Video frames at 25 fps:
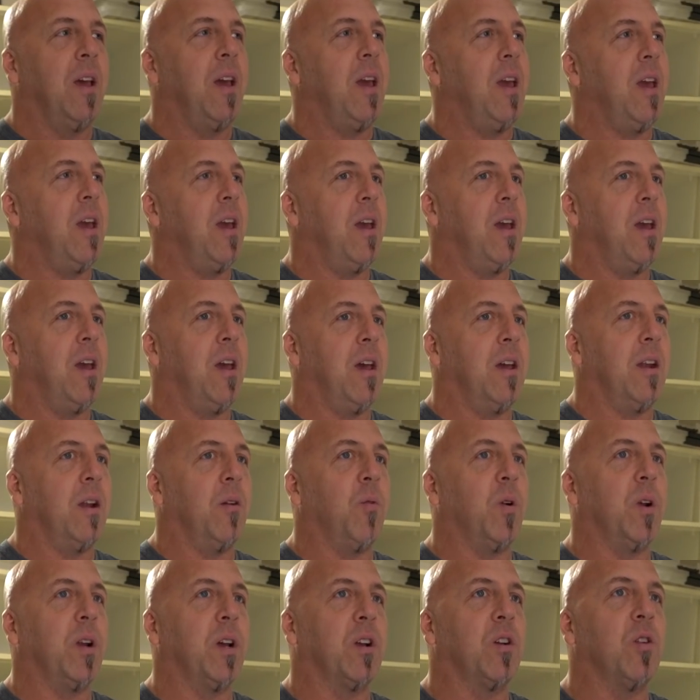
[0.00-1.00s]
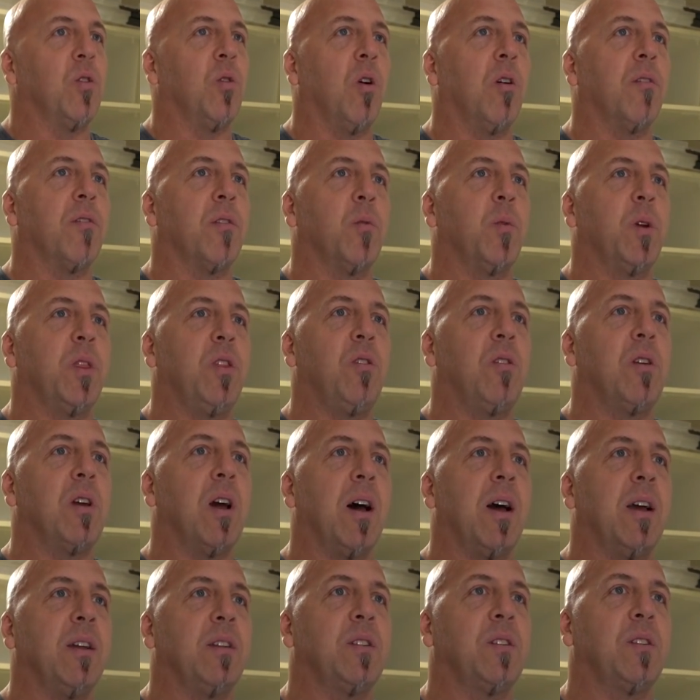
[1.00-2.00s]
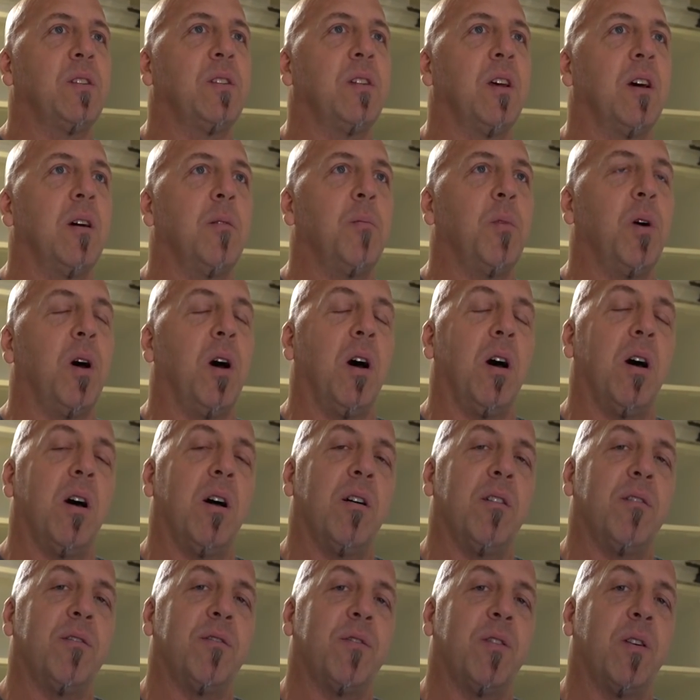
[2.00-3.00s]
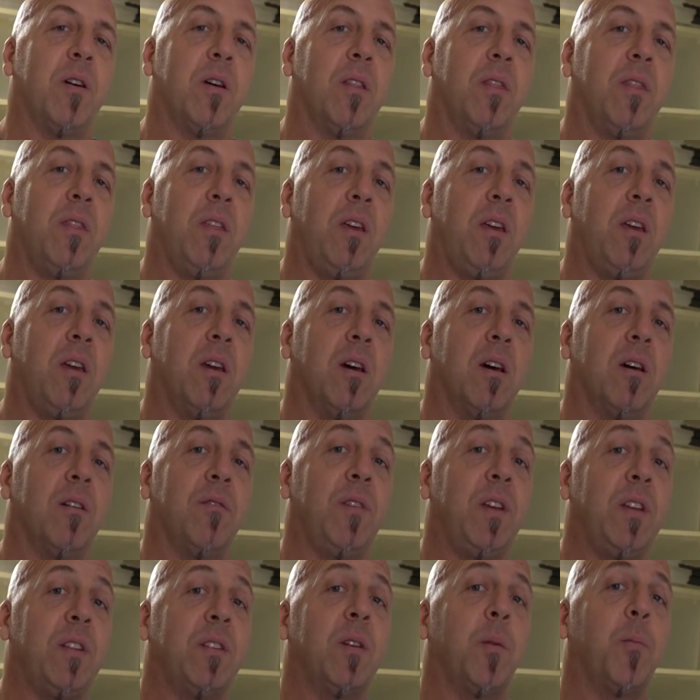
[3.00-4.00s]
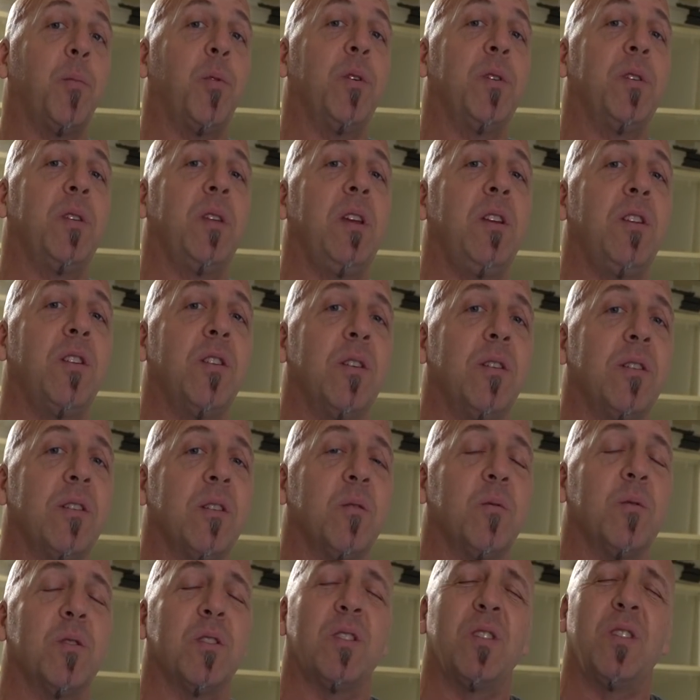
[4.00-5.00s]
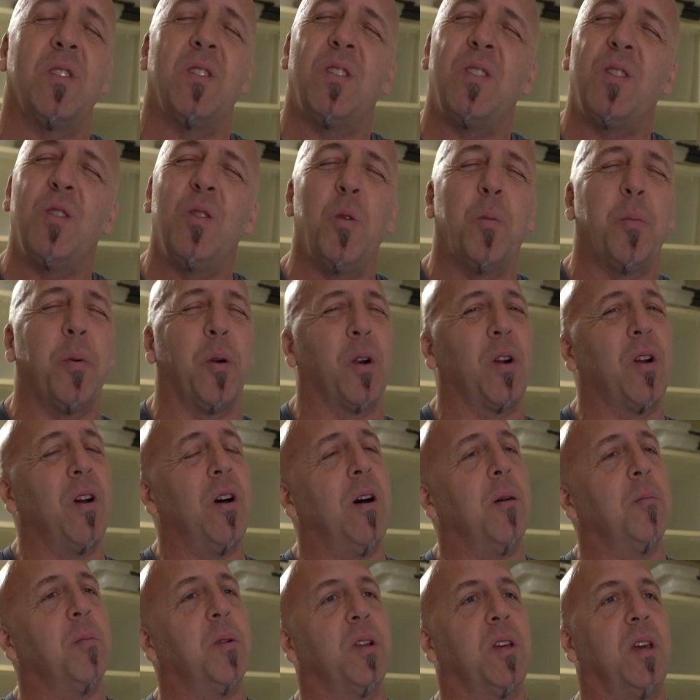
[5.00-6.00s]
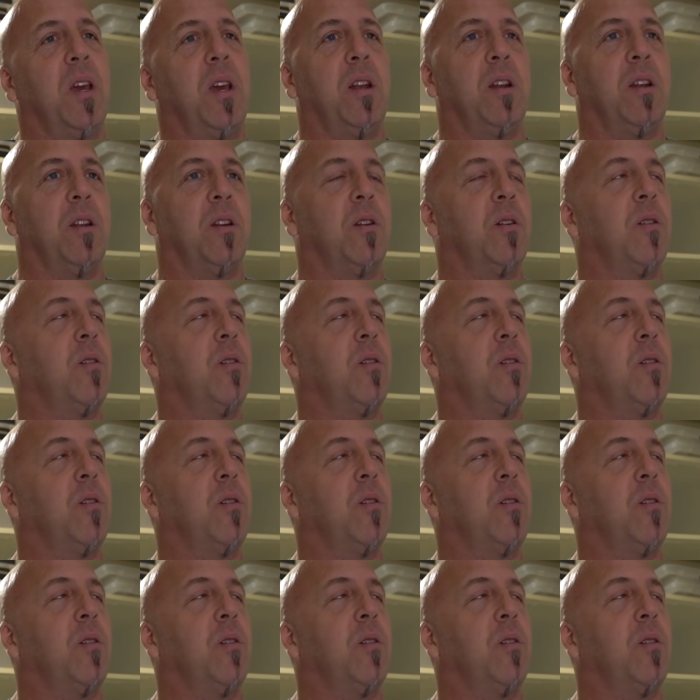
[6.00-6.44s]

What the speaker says: And I want to go over with you guys some of the visa procedures. It was super complicated,